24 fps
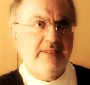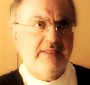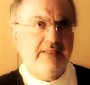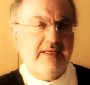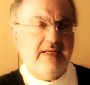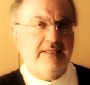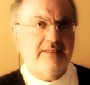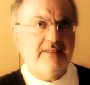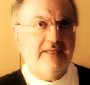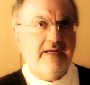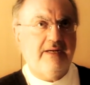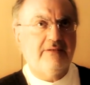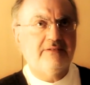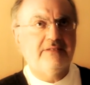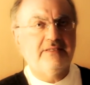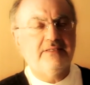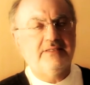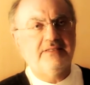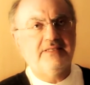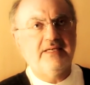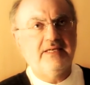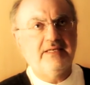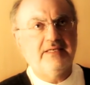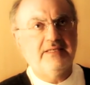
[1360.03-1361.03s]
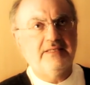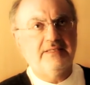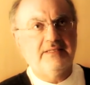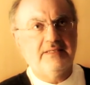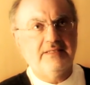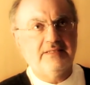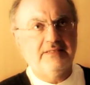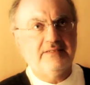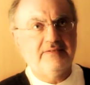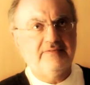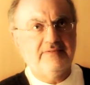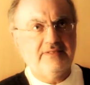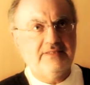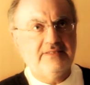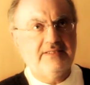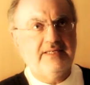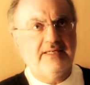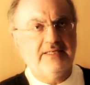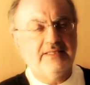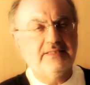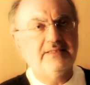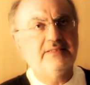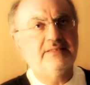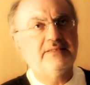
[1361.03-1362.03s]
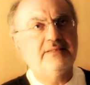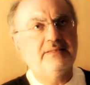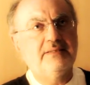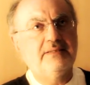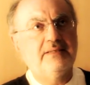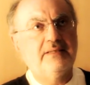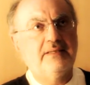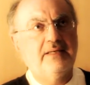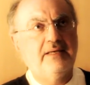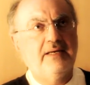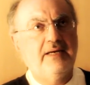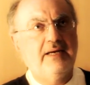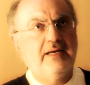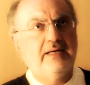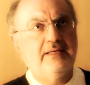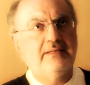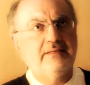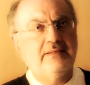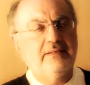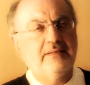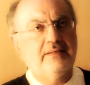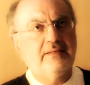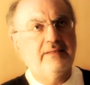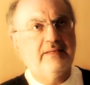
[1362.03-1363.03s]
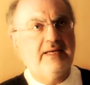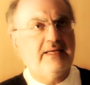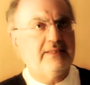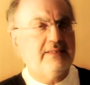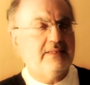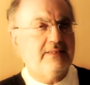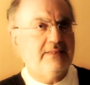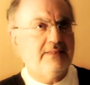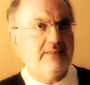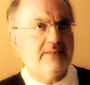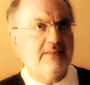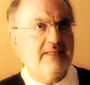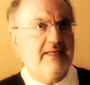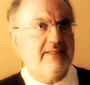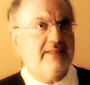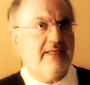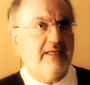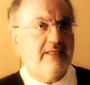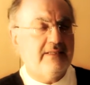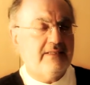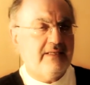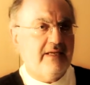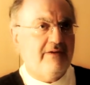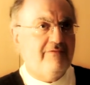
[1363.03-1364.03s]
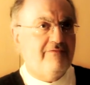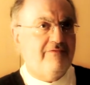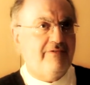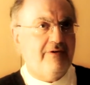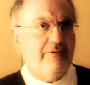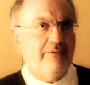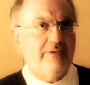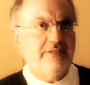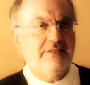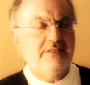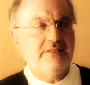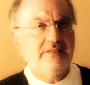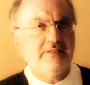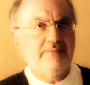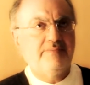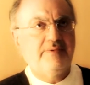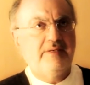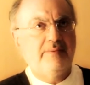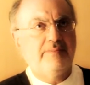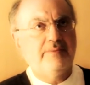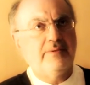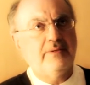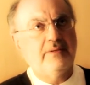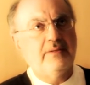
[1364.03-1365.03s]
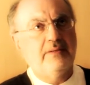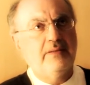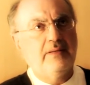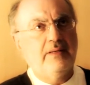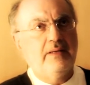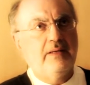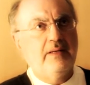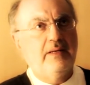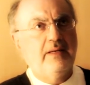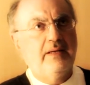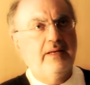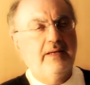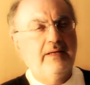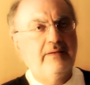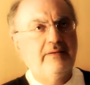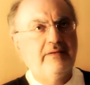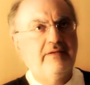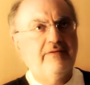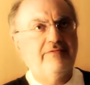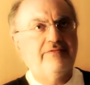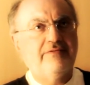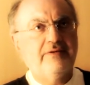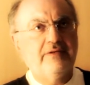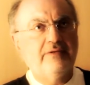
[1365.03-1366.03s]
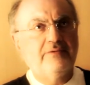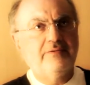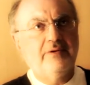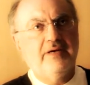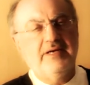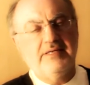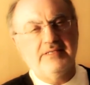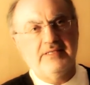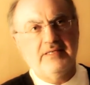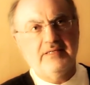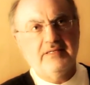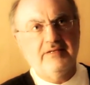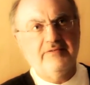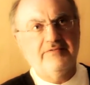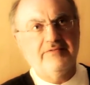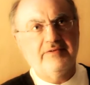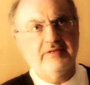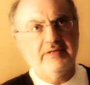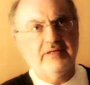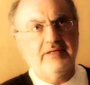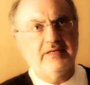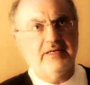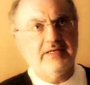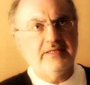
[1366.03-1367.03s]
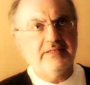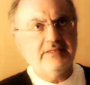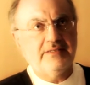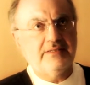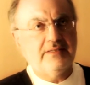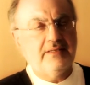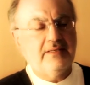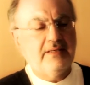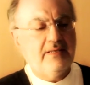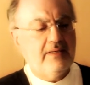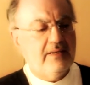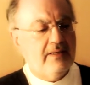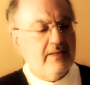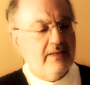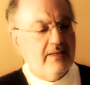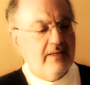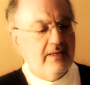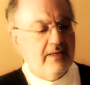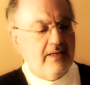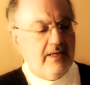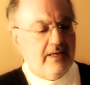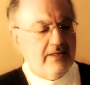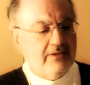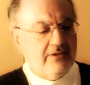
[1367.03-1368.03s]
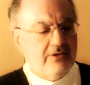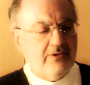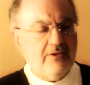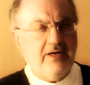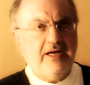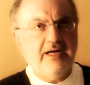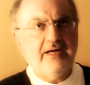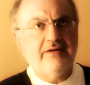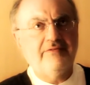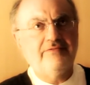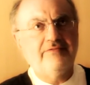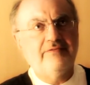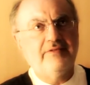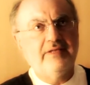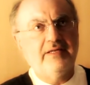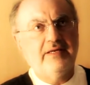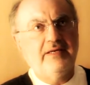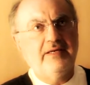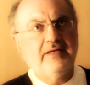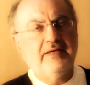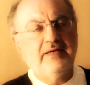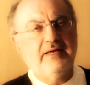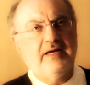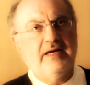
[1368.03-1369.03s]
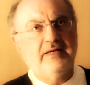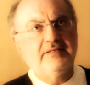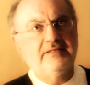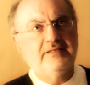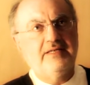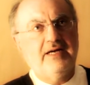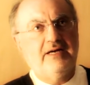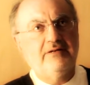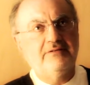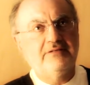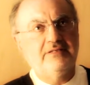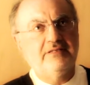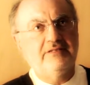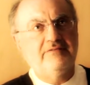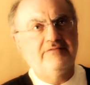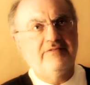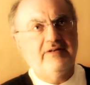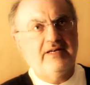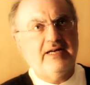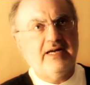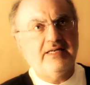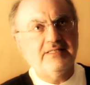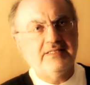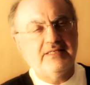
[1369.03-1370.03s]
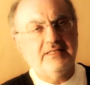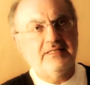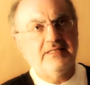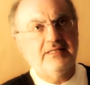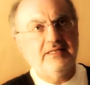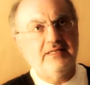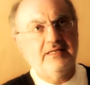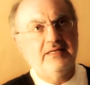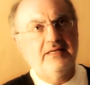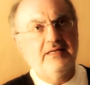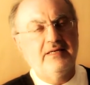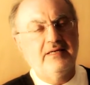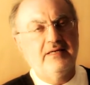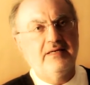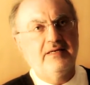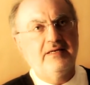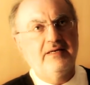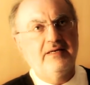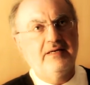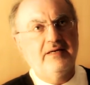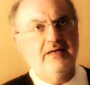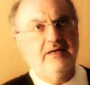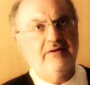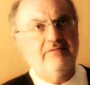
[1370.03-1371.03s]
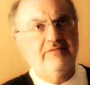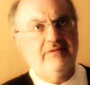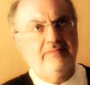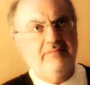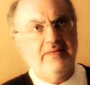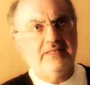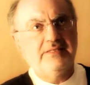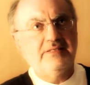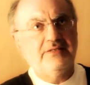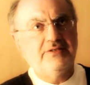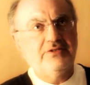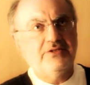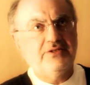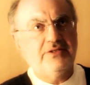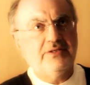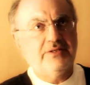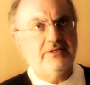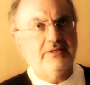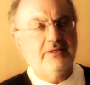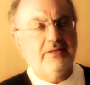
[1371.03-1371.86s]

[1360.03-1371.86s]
undoubted sacredness of the text, and that is that it influences people in different ways and different grades. And you have the undoubted veracity of the messenger.